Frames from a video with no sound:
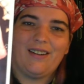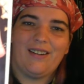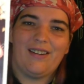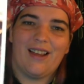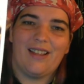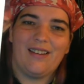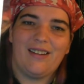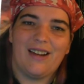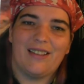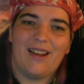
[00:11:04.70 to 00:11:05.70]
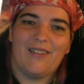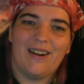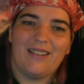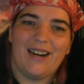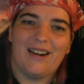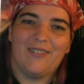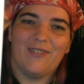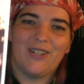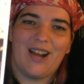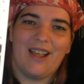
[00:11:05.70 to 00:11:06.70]
you got that right there,
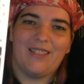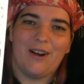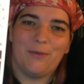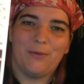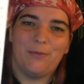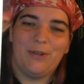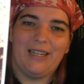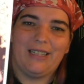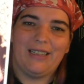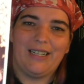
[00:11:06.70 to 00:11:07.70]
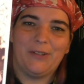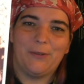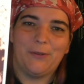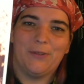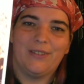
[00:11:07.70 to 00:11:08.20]
which I thought was really cool.